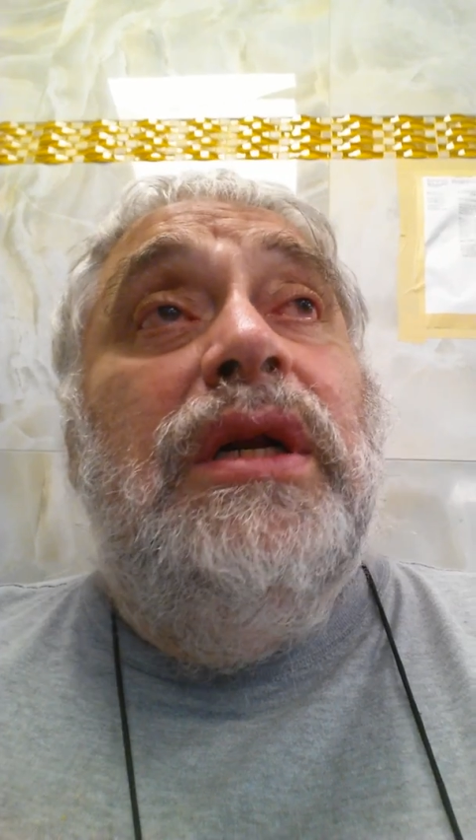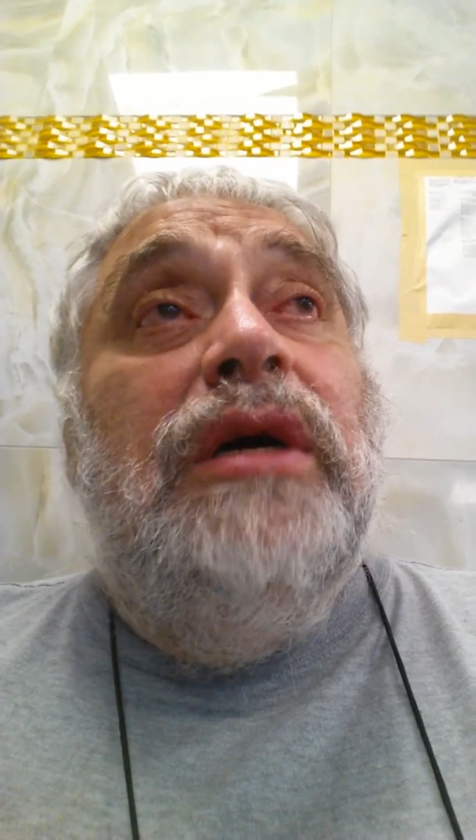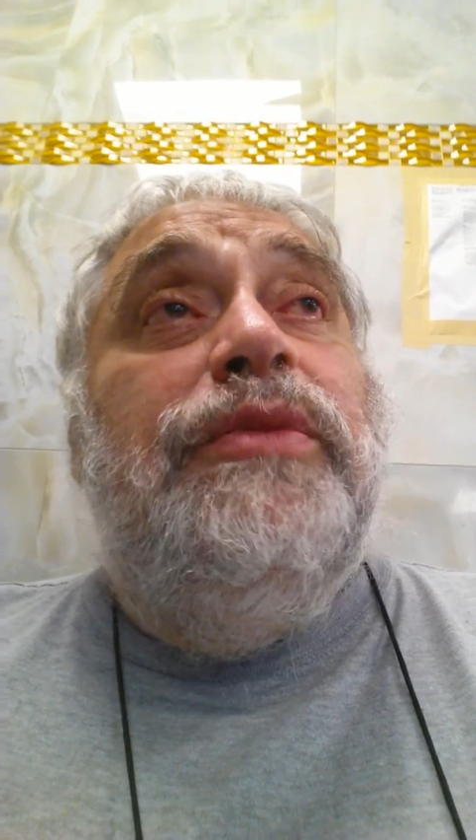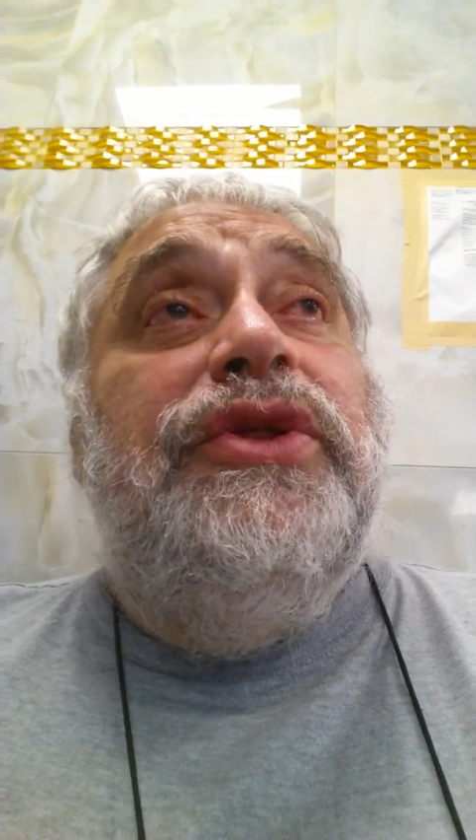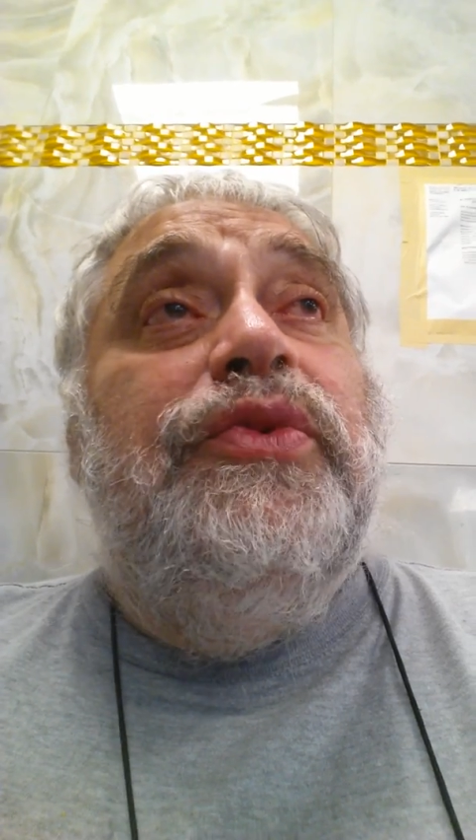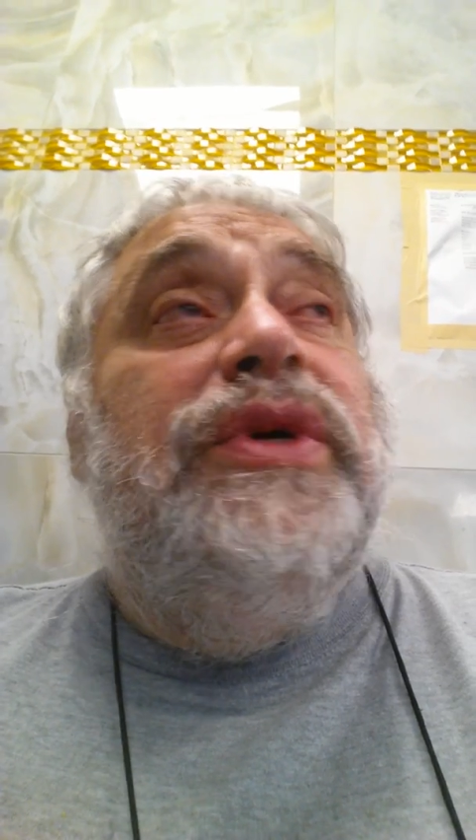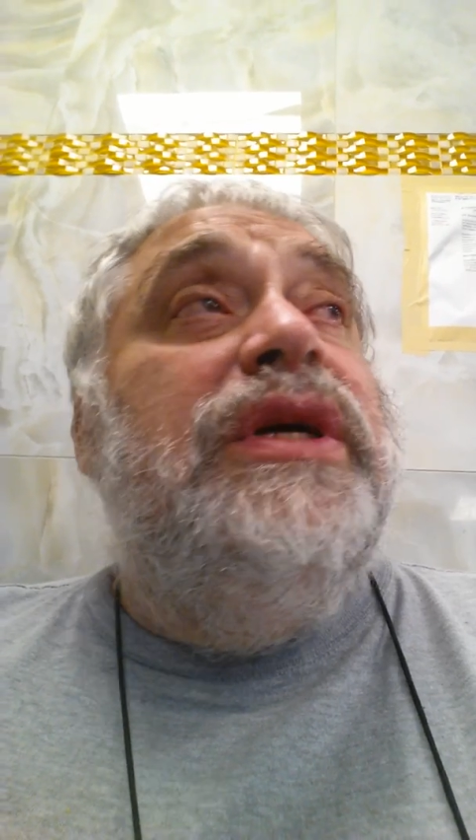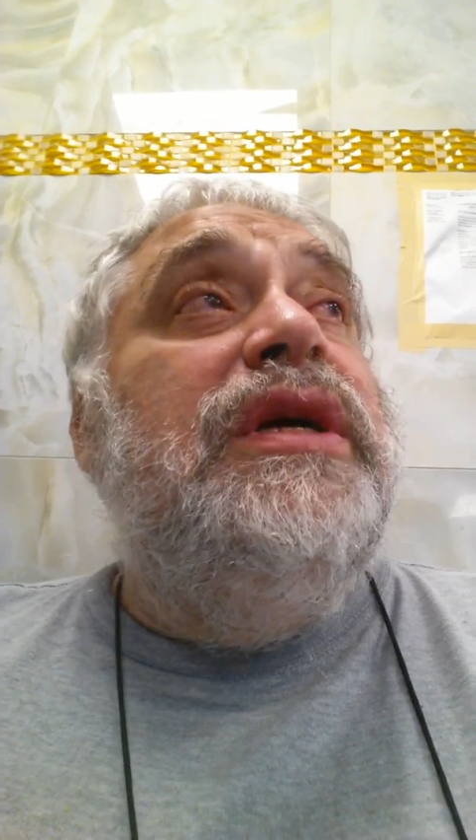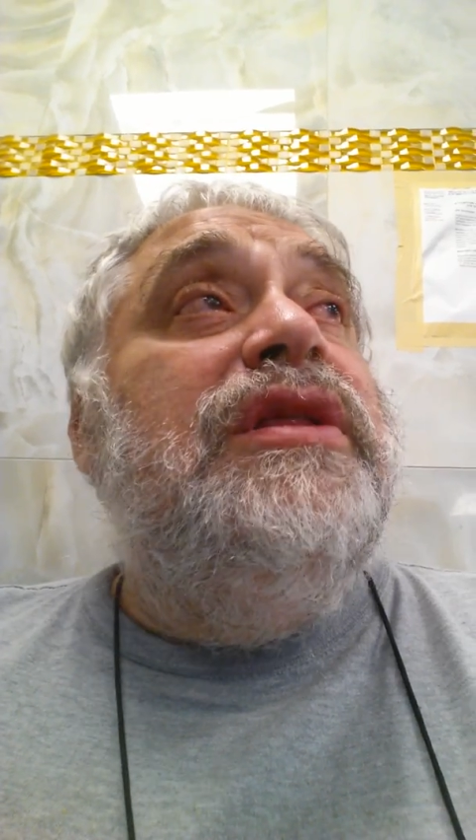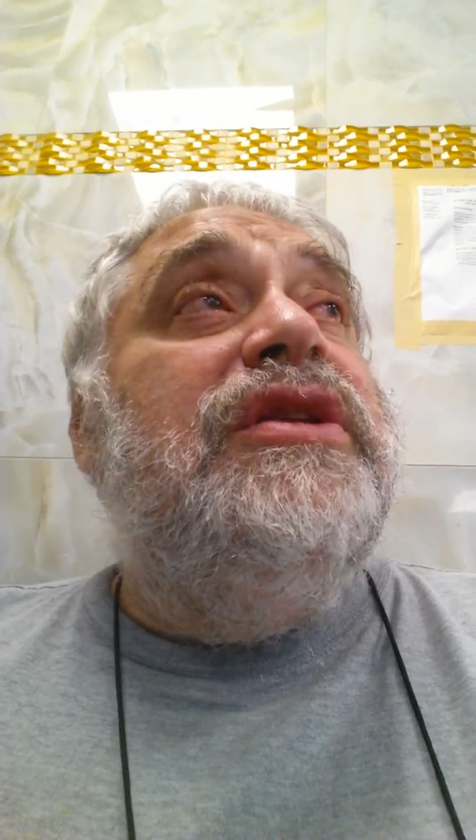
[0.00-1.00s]
Number
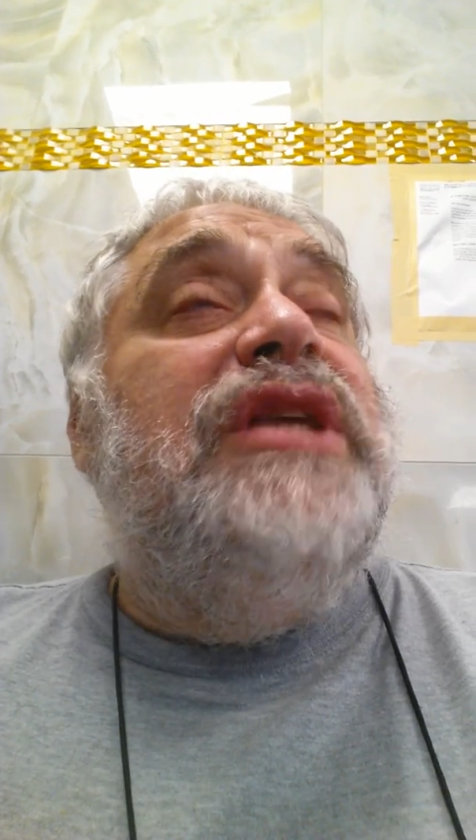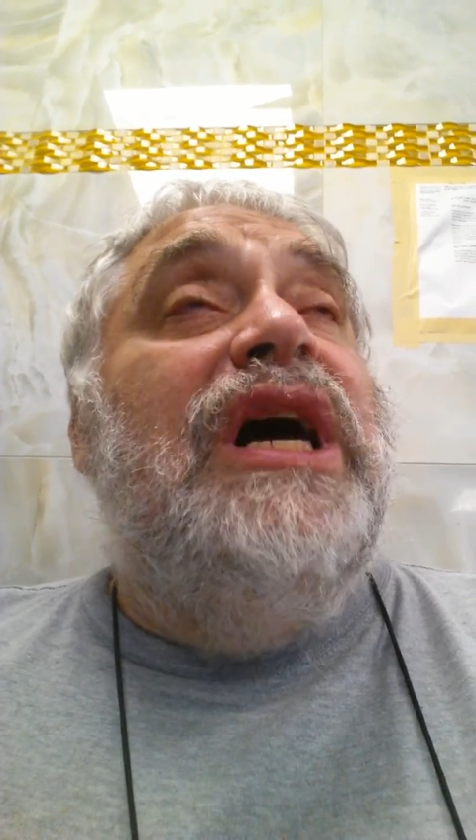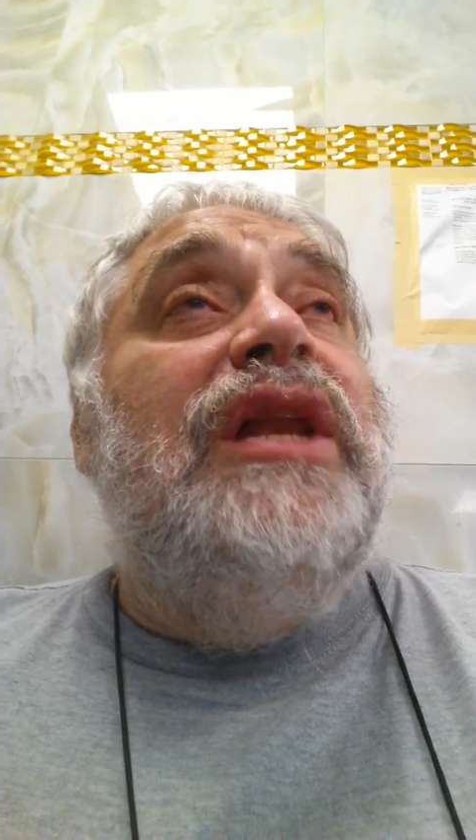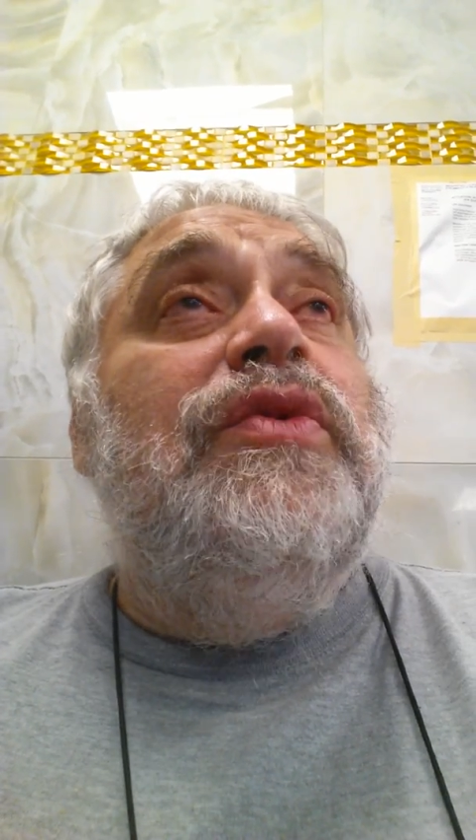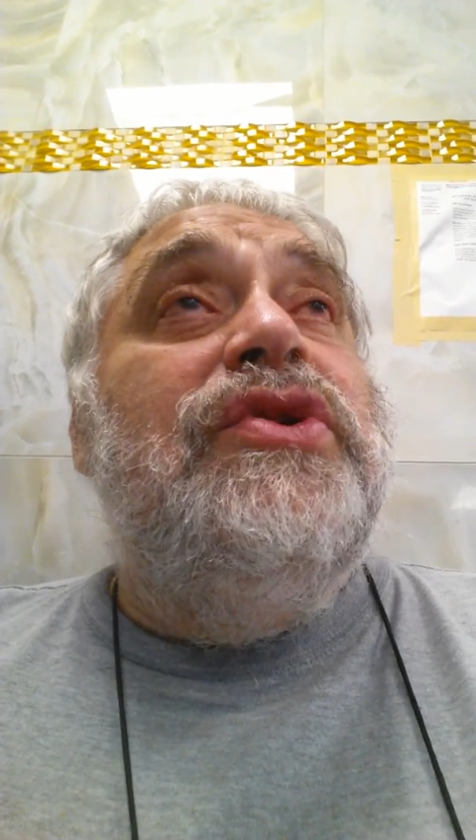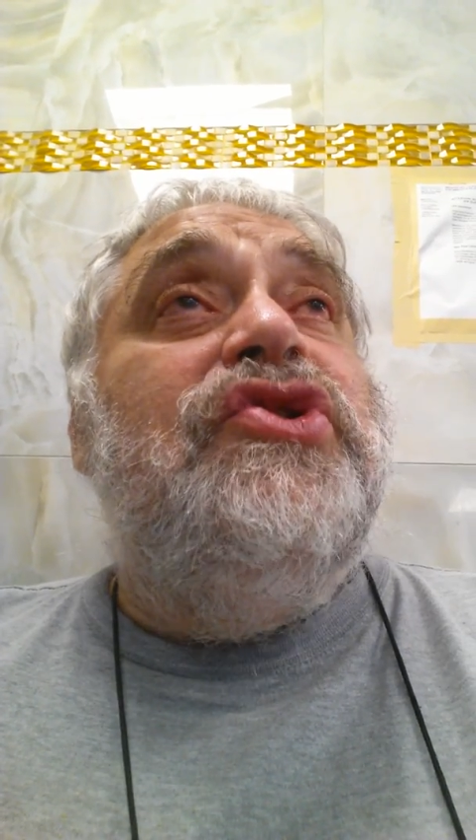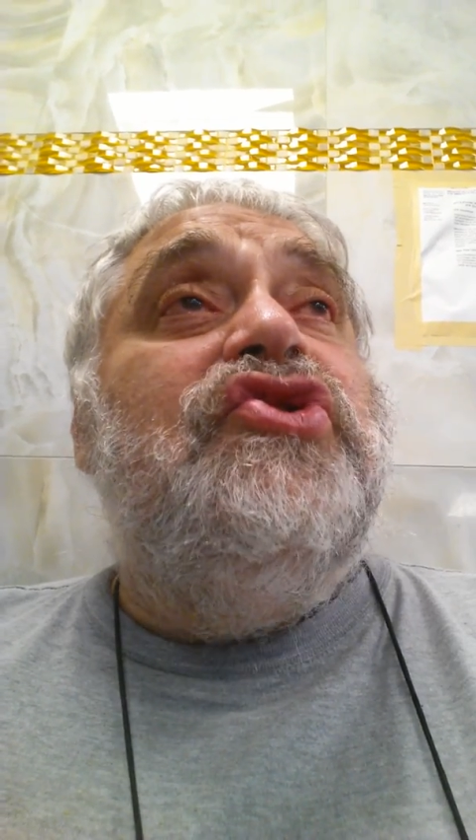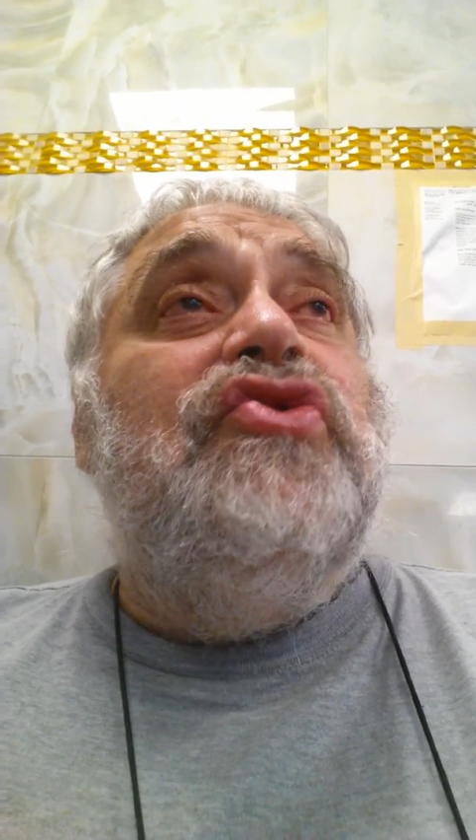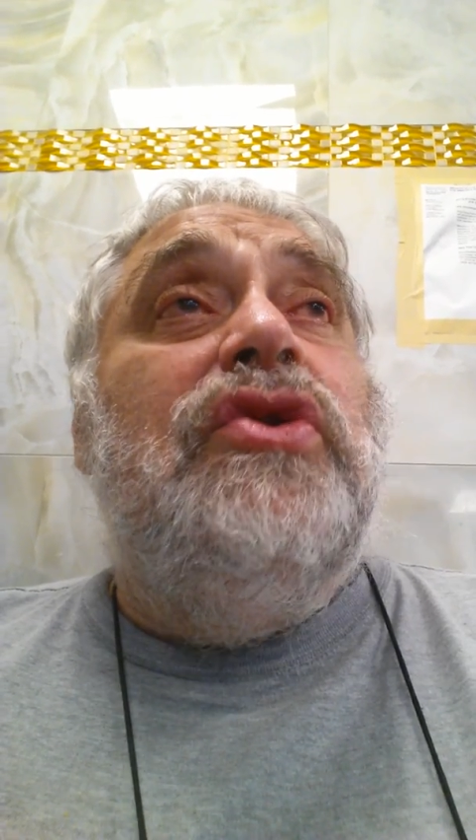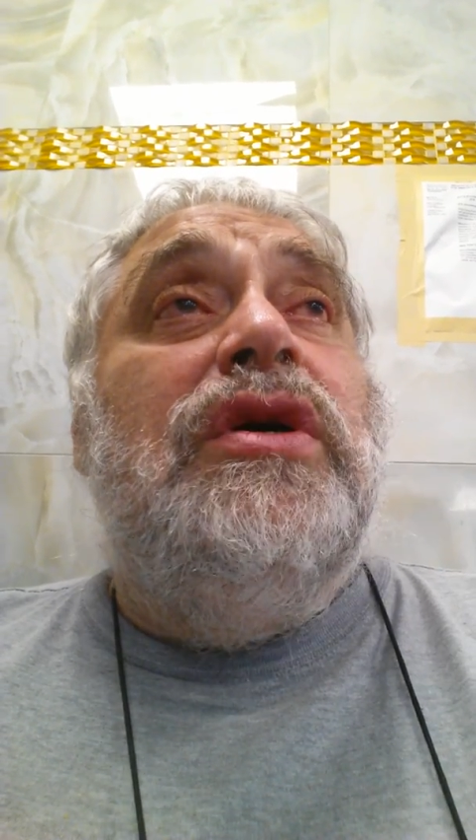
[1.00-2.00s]
three, the dollar is
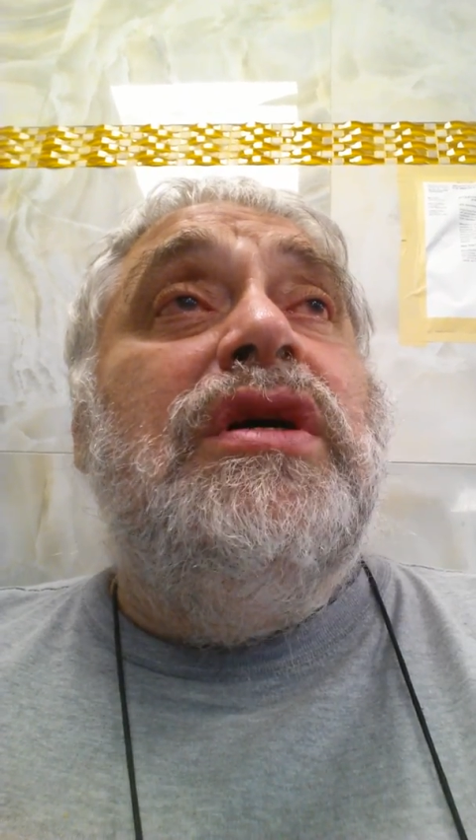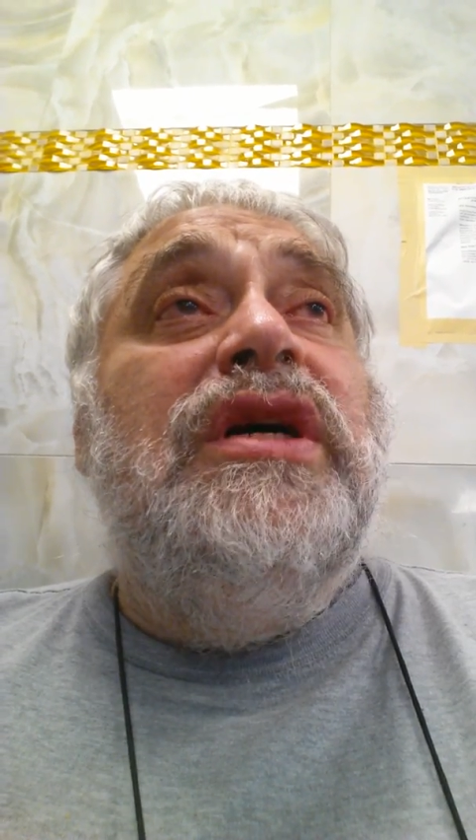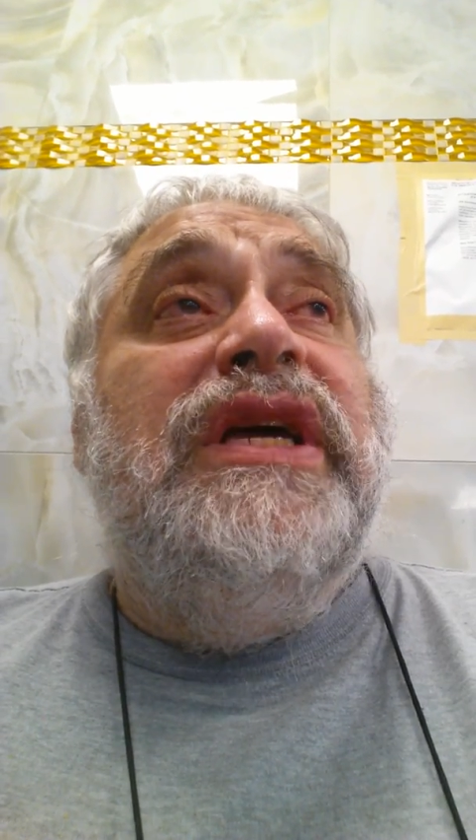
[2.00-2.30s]
strong